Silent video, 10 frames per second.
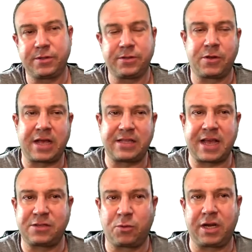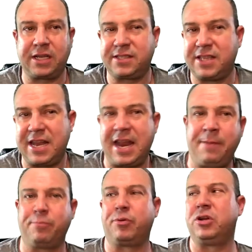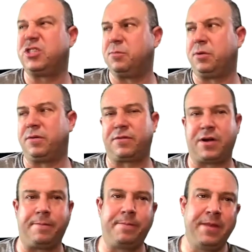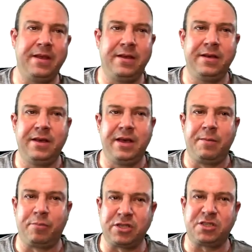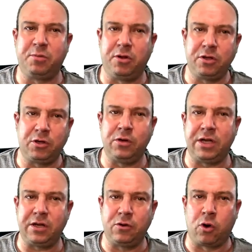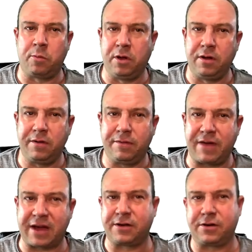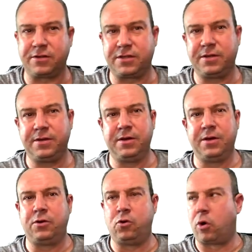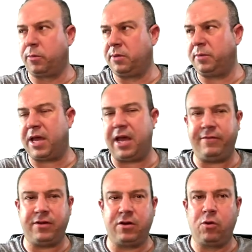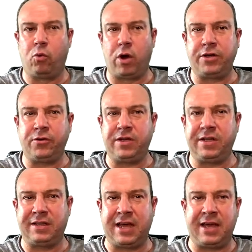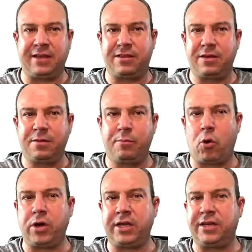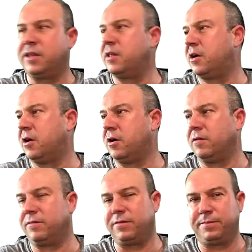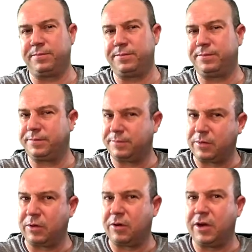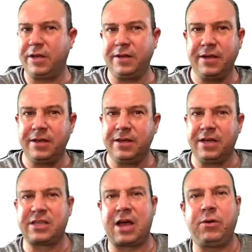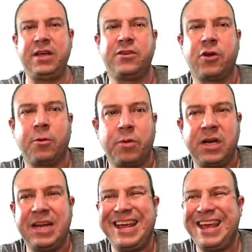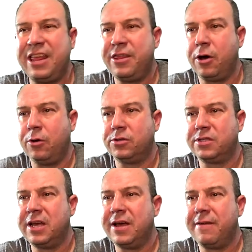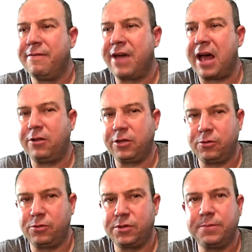So that's where it gets that name principal from. Principal unit normal vectors. Normal in behavior, 1 unit in length, pointing into the curve. All right? That's how we interpret those values.